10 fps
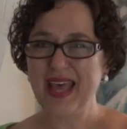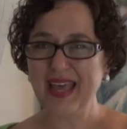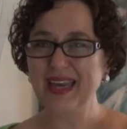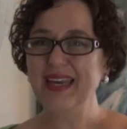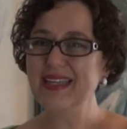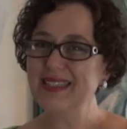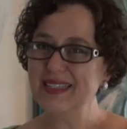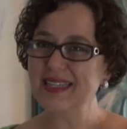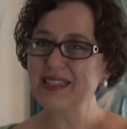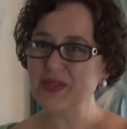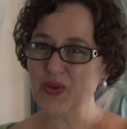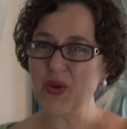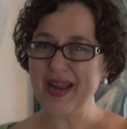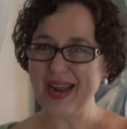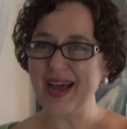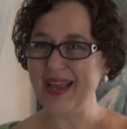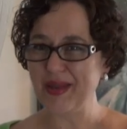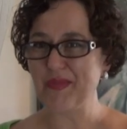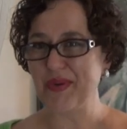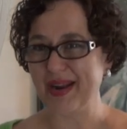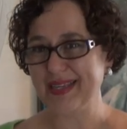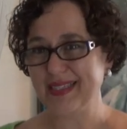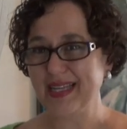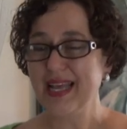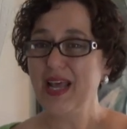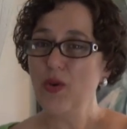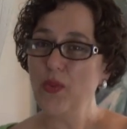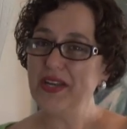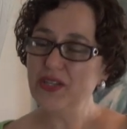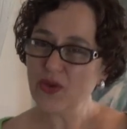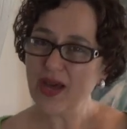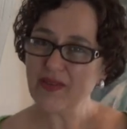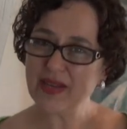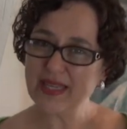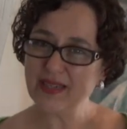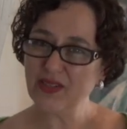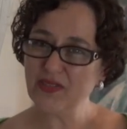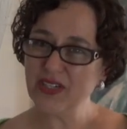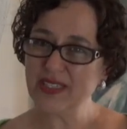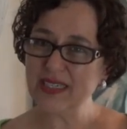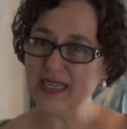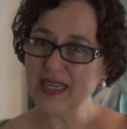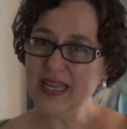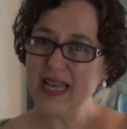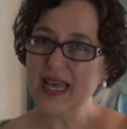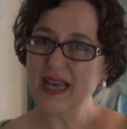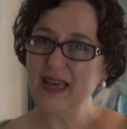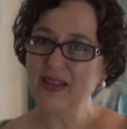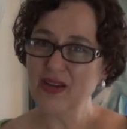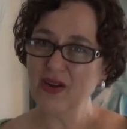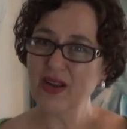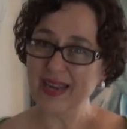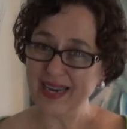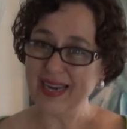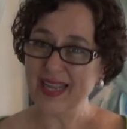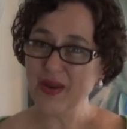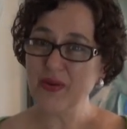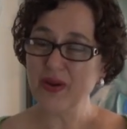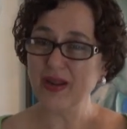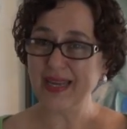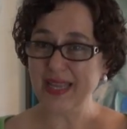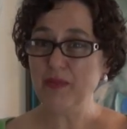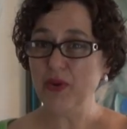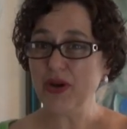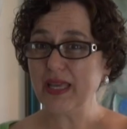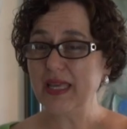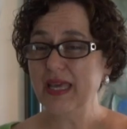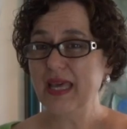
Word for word: And it is, it's quite high in price. We do have a Kindle version, uh, you know, an e an ebook.